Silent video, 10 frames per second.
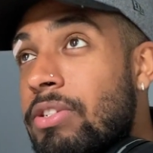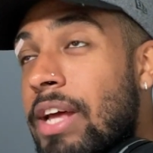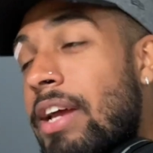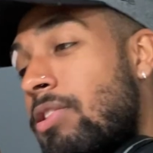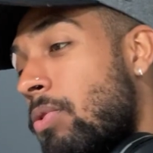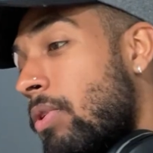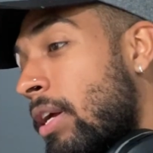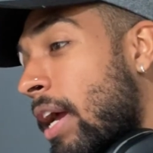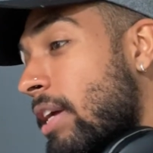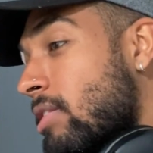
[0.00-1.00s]
That is not the
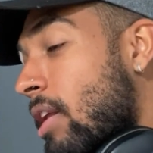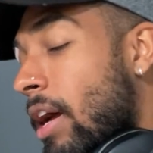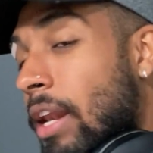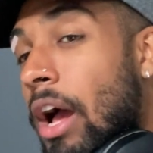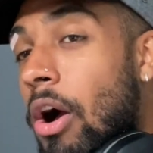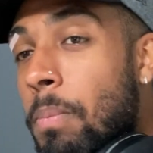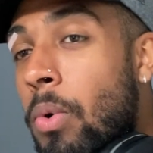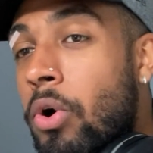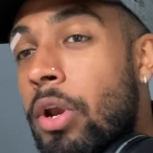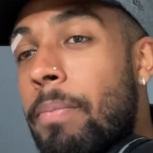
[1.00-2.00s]
case. Like that, I'm
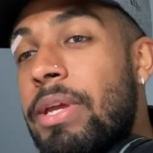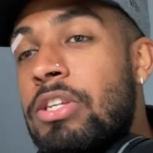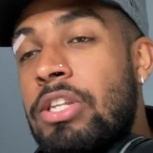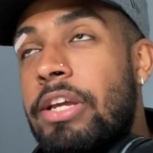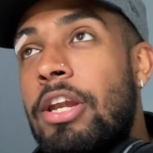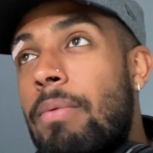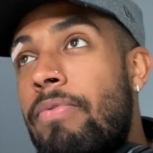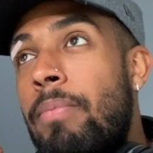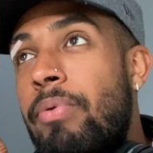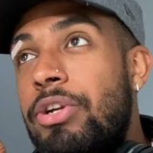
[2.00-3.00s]
not going to be sticking up
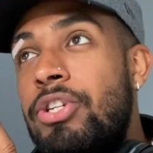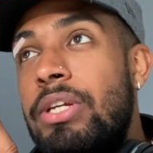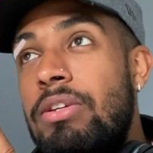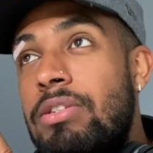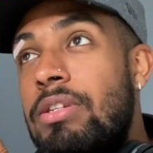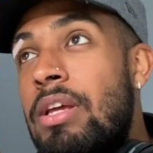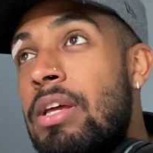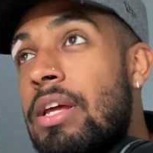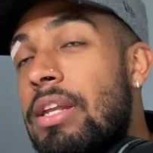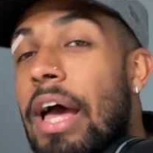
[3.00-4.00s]
for the British singers.
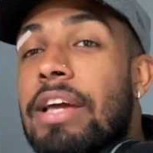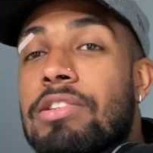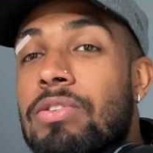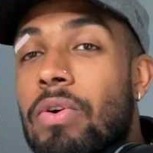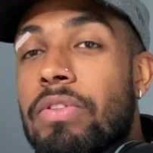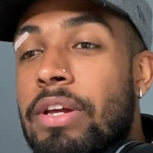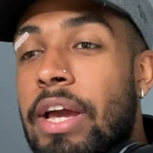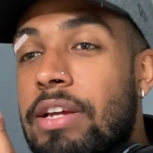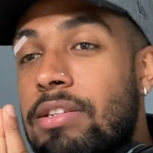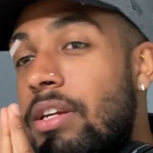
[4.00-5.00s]
That is not the
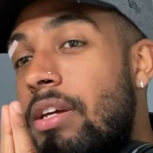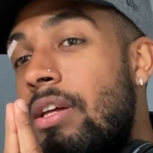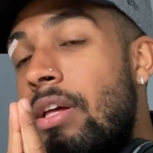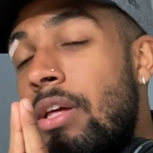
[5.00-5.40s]
case here.